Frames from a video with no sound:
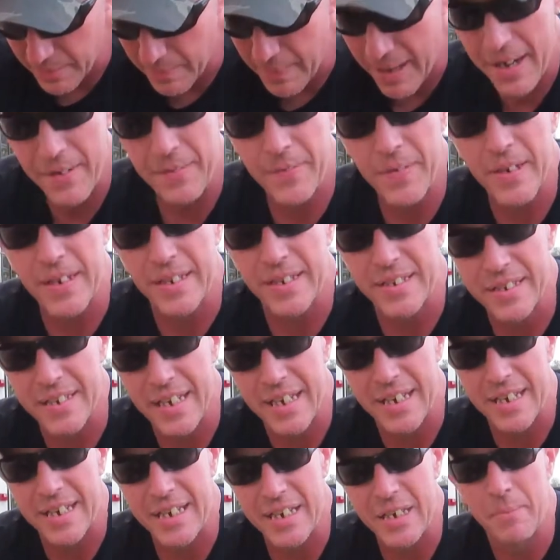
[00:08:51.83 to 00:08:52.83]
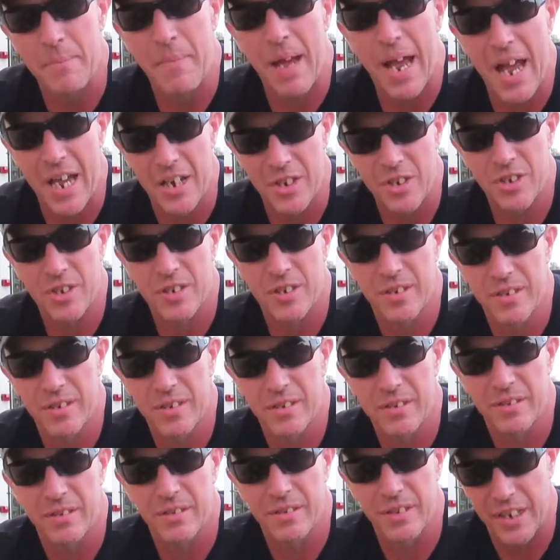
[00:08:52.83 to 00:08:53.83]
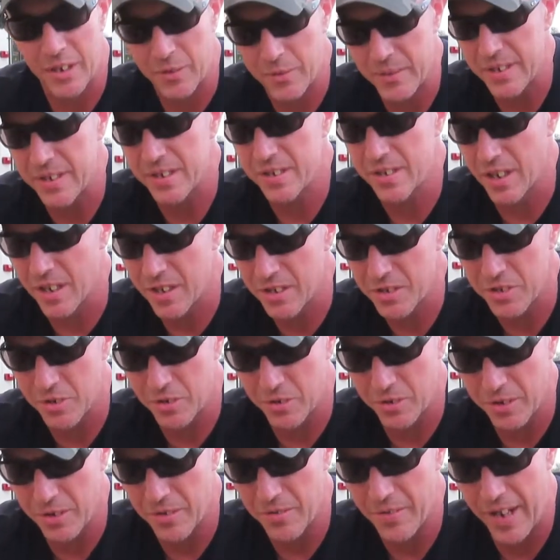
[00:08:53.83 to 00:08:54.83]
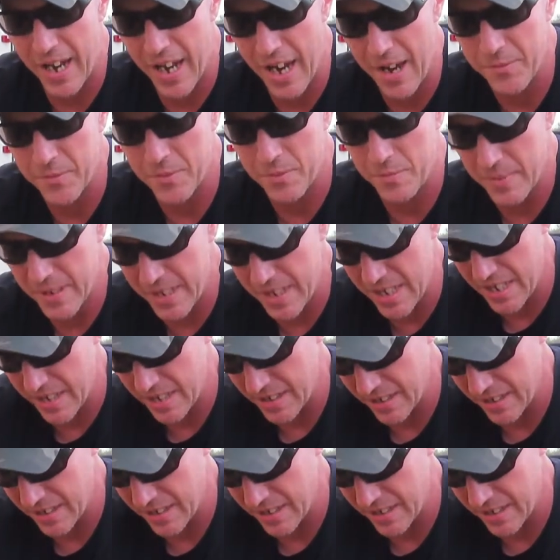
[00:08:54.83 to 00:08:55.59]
The main thing is they need to match. Like we discussed earlier, they have to be